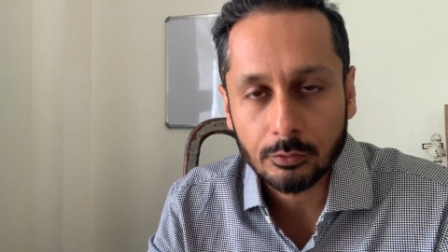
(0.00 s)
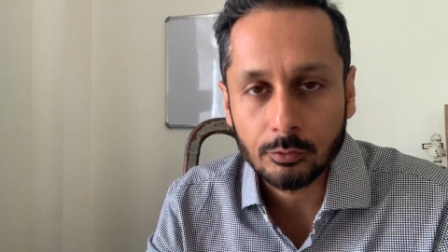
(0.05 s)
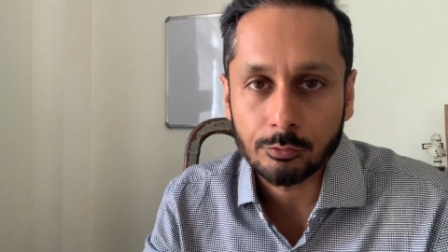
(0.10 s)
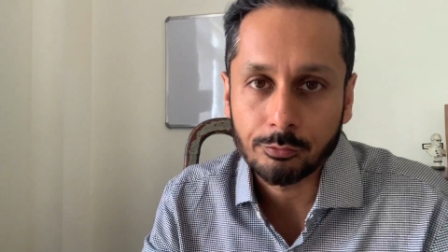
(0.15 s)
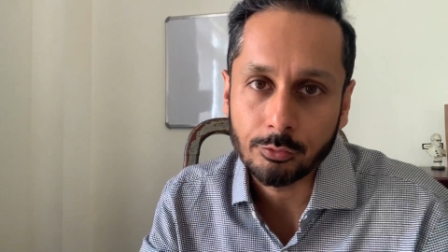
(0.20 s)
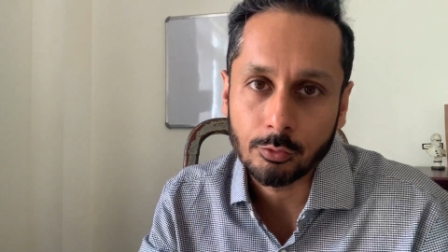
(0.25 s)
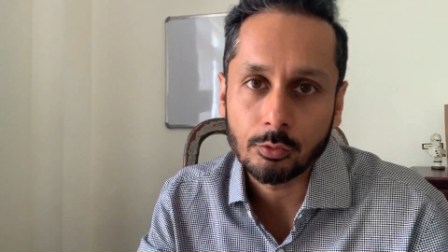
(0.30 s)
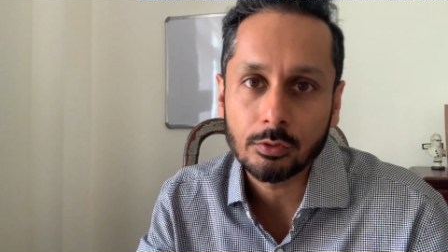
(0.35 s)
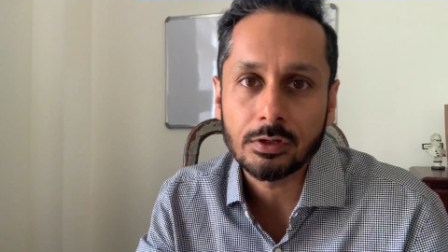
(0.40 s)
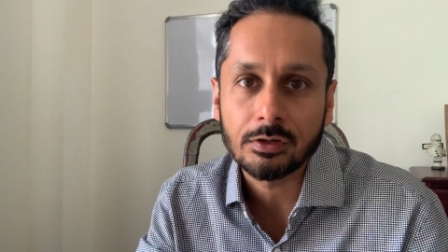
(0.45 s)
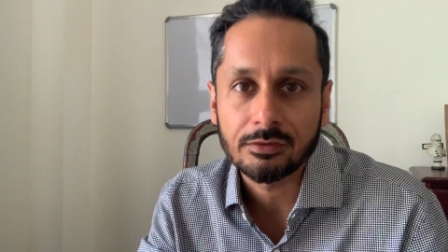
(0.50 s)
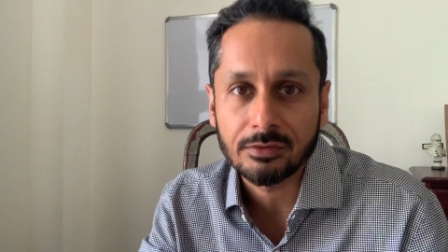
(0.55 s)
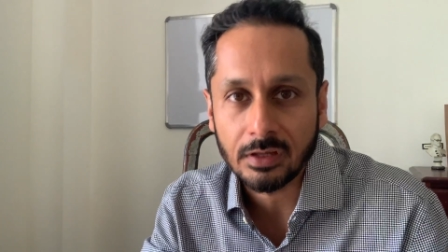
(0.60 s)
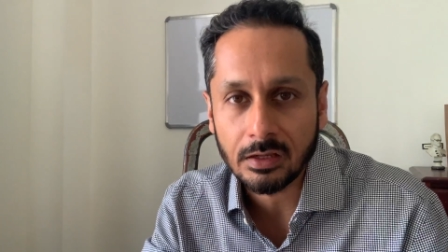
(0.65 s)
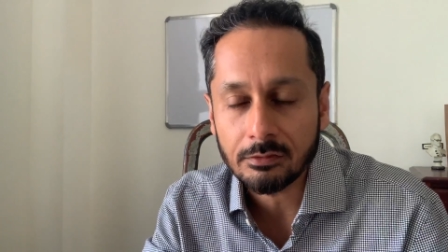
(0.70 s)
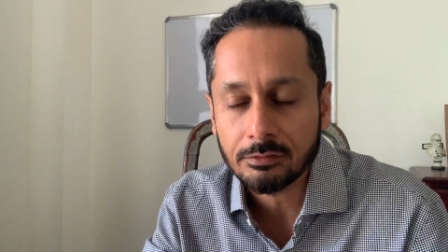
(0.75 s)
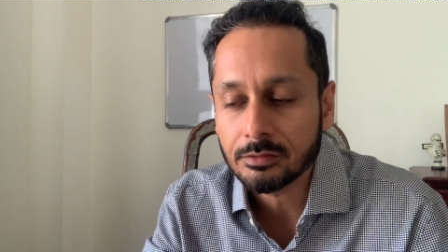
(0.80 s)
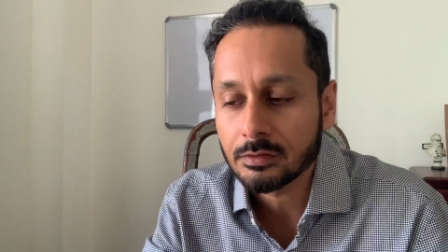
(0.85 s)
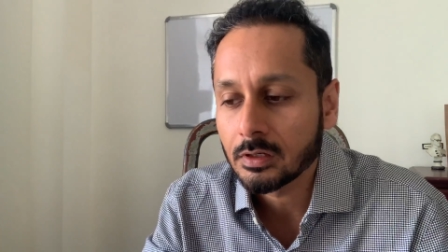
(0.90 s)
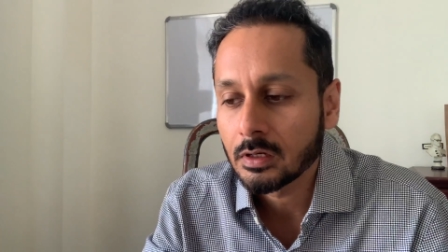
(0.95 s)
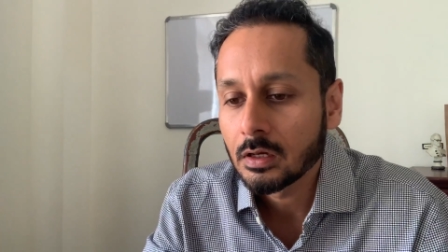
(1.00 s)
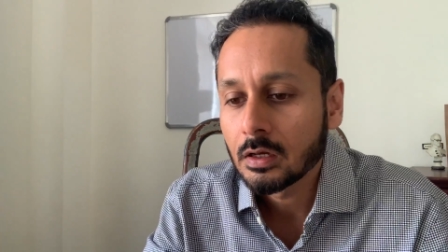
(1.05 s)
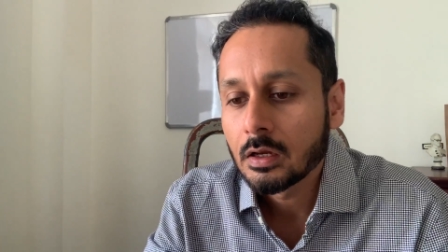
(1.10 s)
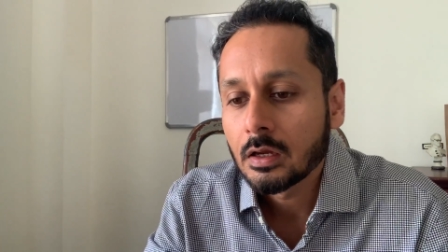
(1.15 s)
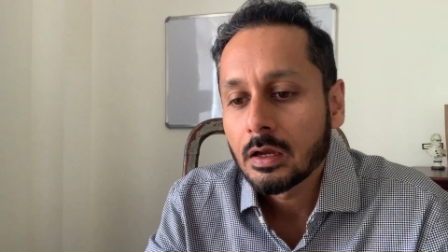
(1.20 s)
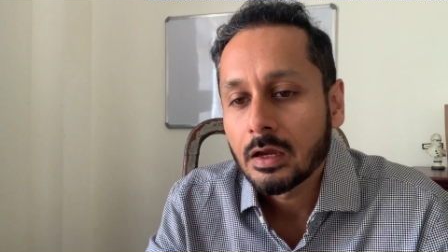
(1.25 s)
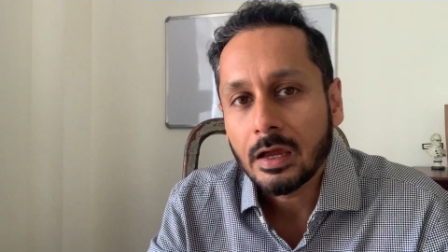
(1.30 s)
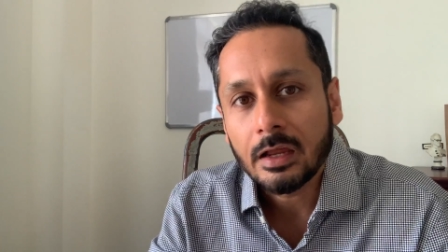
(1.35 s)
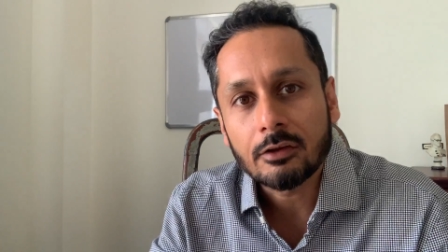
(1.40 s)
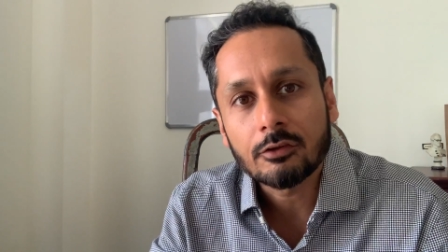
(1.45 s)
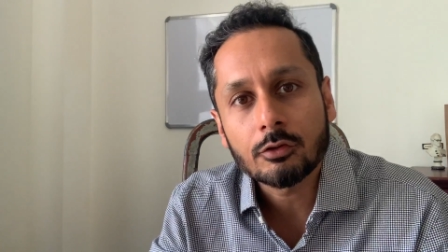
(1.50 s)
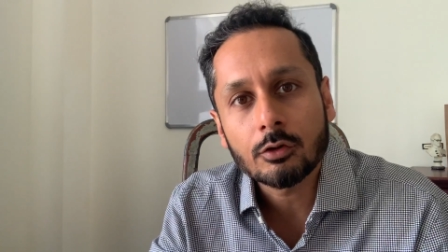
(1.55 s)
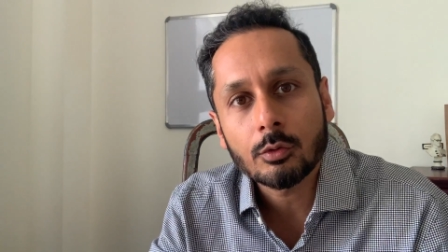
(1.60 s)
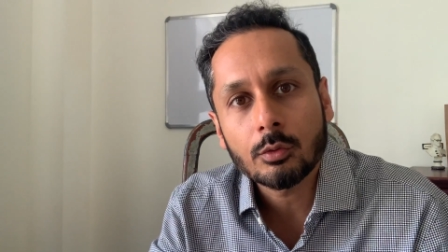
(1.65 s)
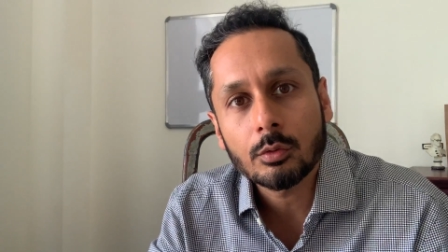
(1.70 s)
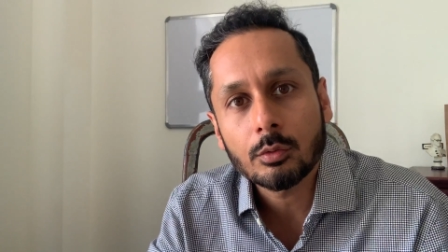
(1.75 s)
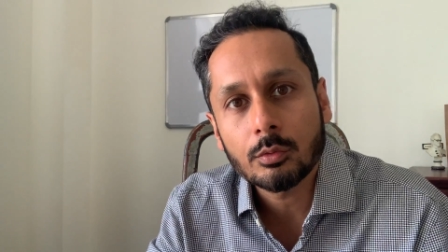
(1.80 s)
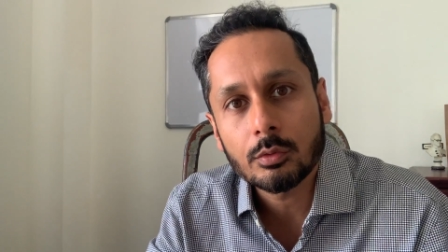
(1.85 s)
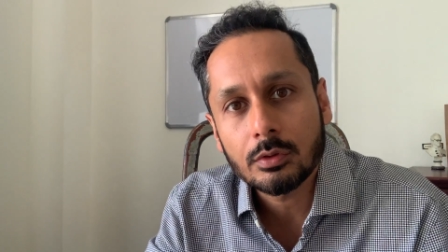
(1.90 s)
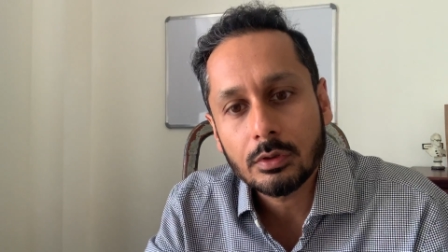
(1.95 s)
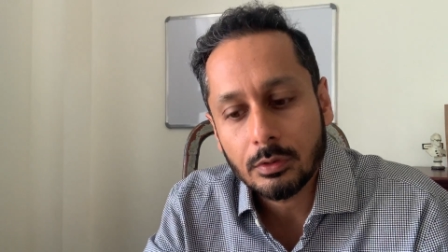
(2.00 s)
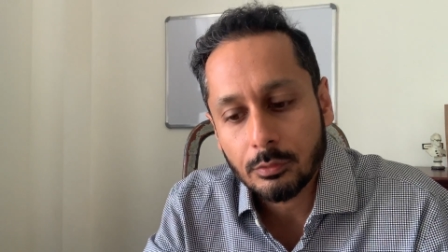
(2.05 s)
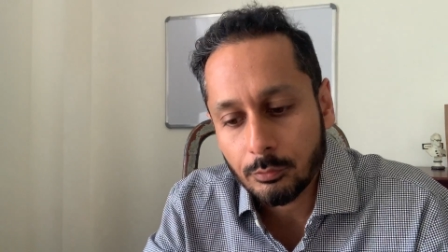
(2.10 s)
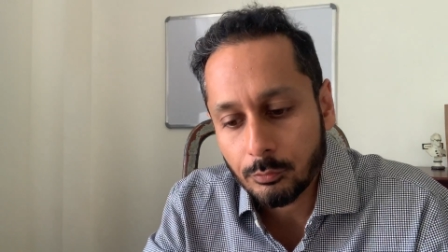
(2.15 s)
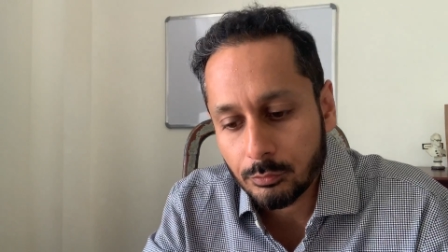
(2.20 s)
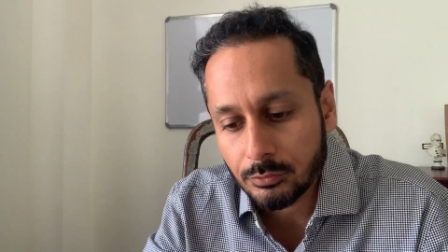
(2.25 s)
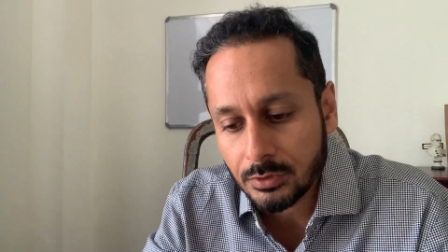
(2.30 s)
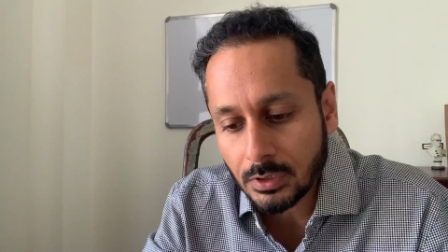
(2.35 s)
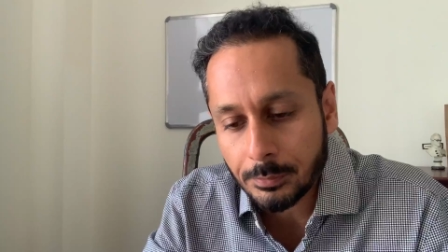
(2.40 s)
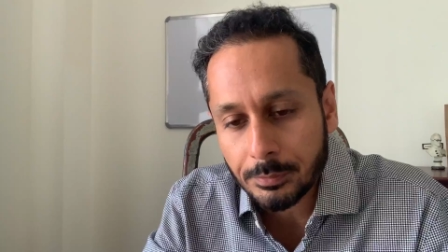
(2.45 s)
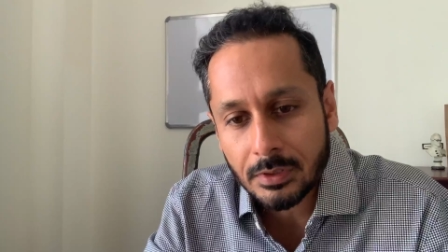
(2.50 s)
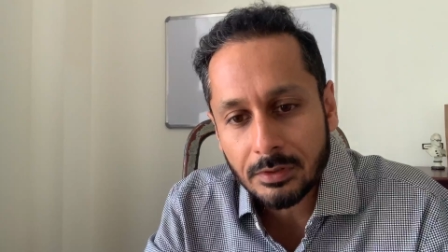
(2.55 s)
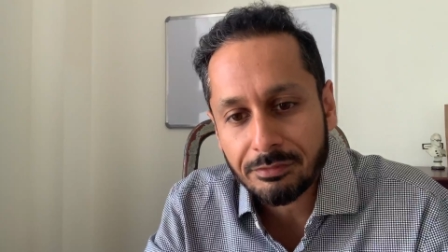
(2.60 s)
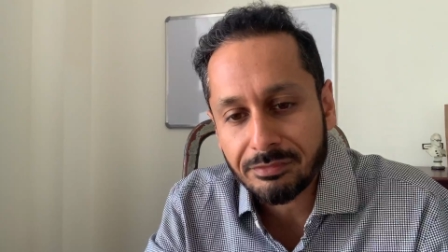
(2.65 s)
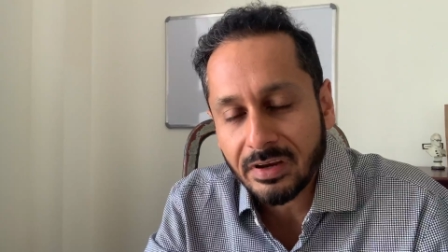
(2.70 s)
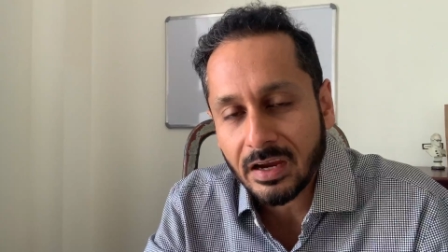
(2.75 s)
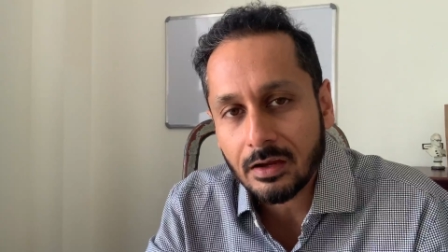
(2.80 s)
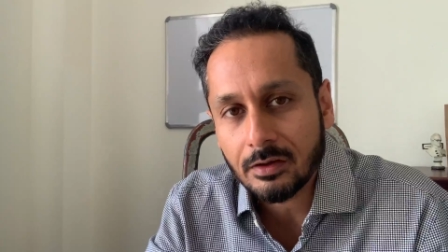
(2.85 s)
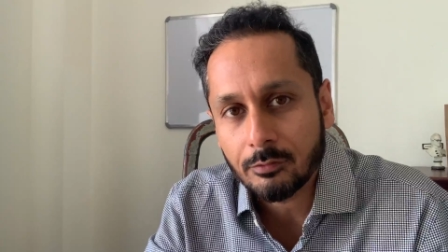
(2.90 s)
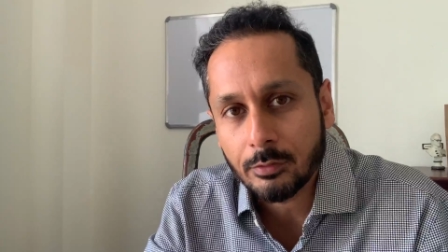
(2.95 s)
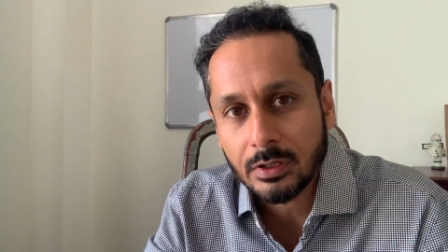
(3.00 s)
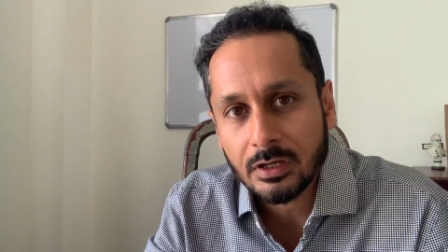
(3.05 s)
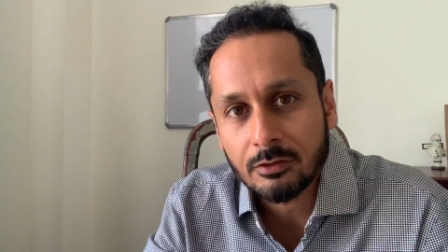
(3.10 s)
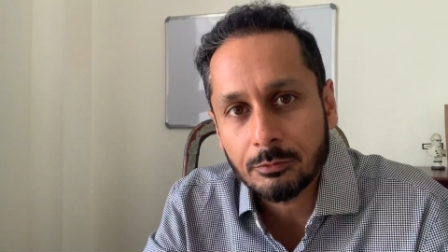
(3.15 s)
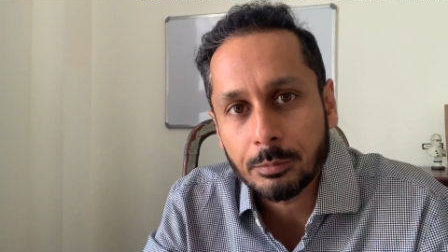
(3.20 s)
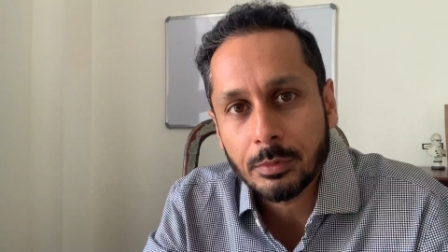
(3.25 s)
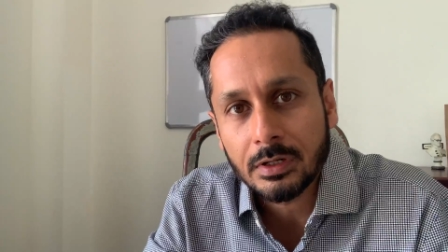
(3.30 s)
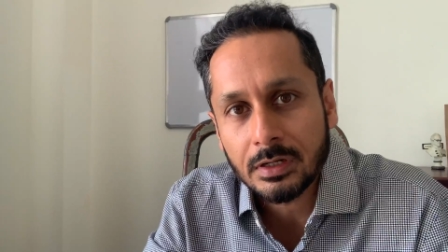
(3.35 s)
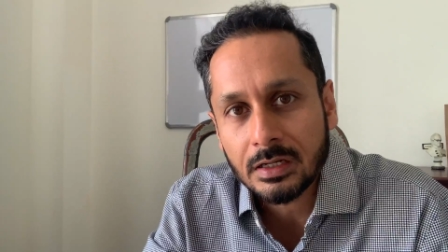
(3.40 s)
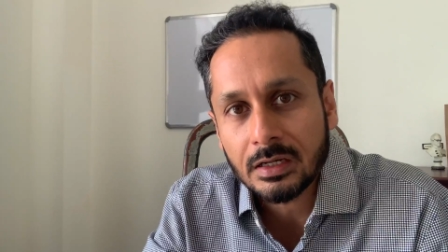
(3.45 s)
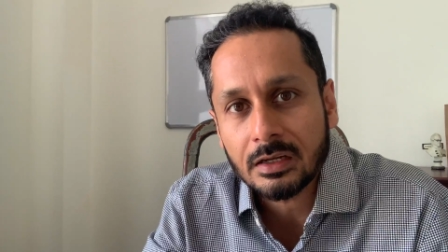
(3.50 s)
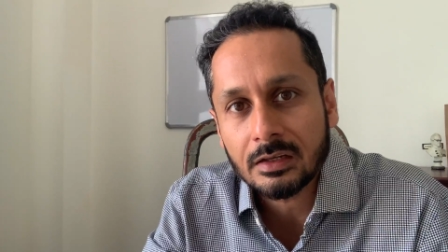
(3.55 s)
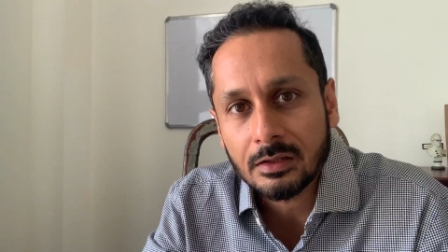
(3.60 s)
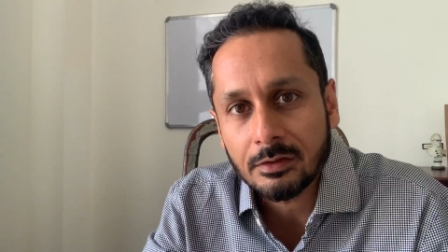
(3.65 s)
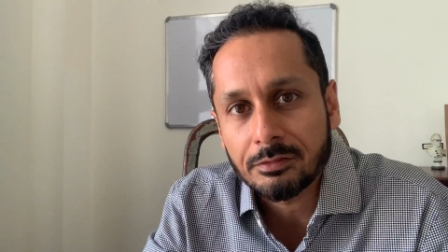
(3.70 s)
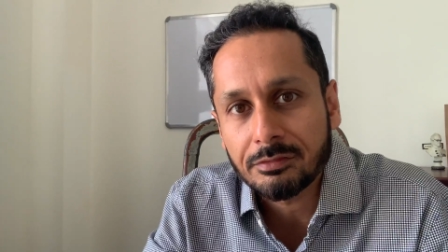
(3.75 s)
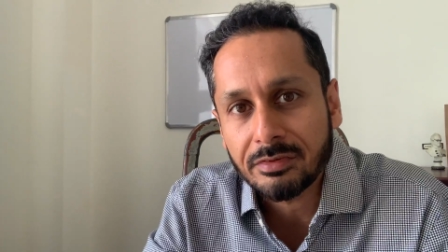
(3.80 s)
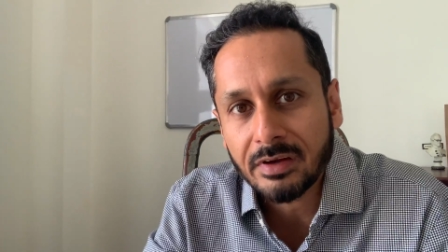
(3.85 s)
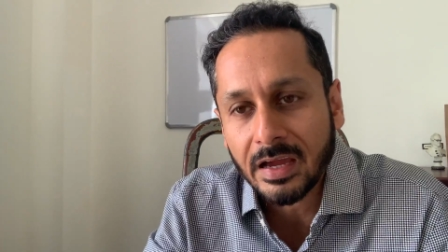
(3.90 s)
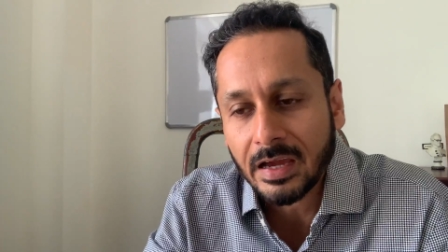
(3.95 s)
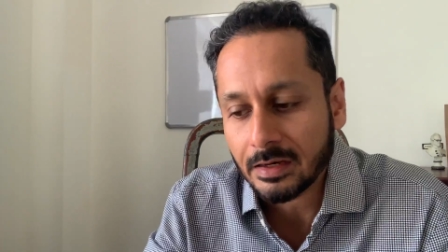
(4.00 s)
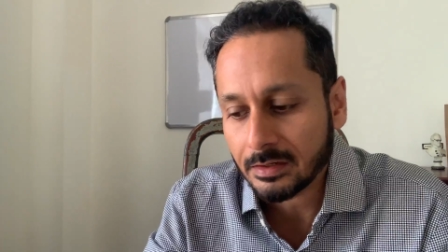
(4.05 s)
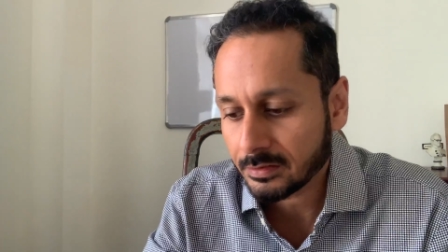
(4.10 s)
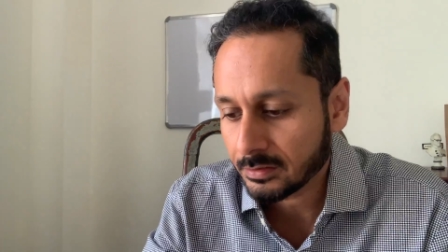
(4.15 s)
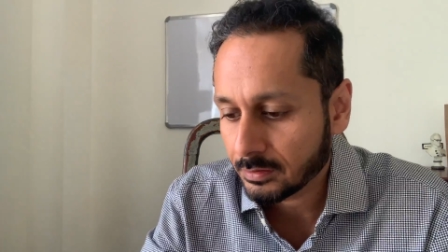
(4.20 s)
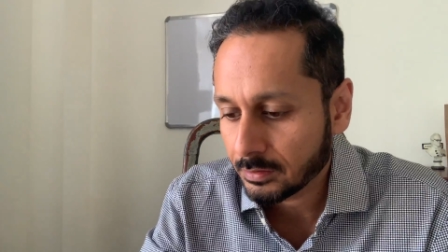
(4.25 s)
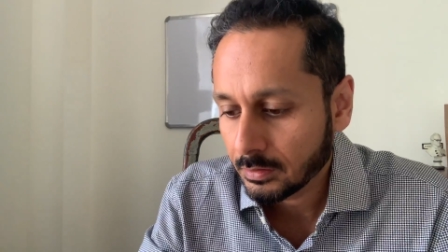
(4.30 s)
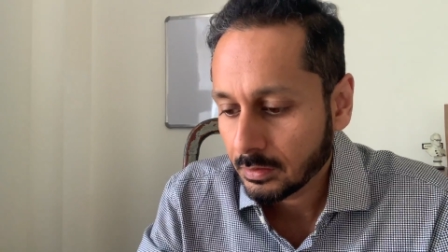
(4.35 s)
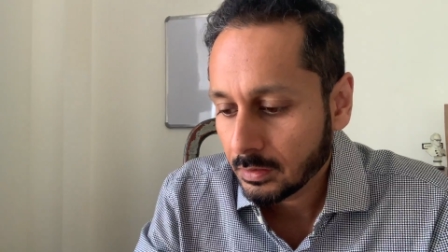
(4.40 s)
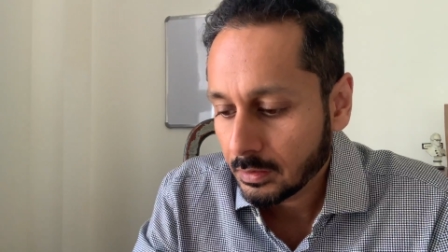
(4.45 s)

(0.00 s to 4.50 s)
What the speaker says: fuel itself. And so when it's burning the fat,